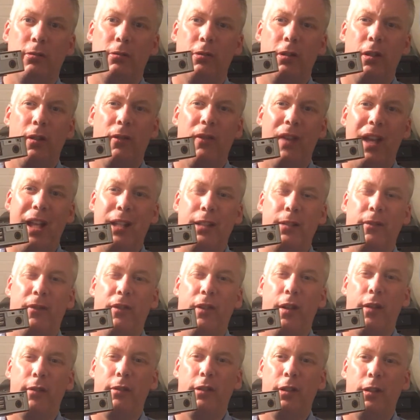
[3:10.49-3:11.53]
two thousand
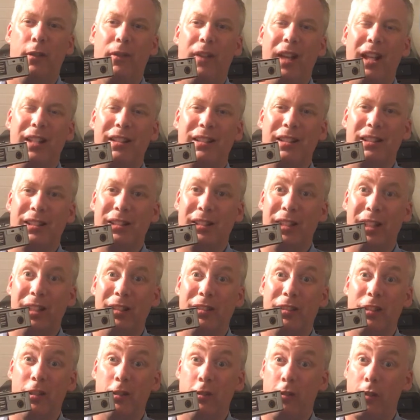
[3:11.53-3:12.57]
five, two thousand
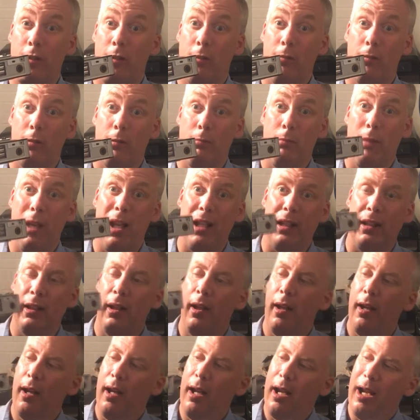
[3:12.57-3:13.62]
six this unit was made,
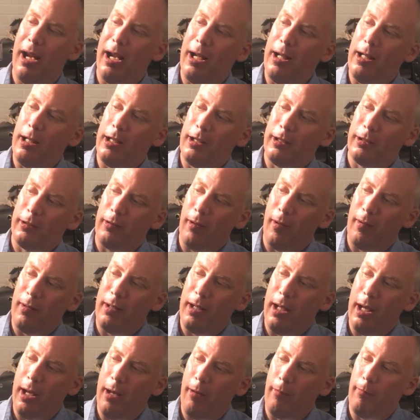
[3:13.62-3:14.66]
and it's got
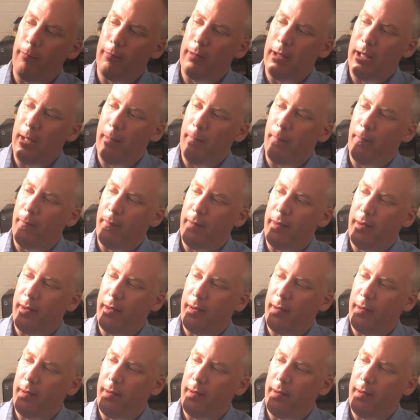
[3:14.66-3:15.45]
the old um,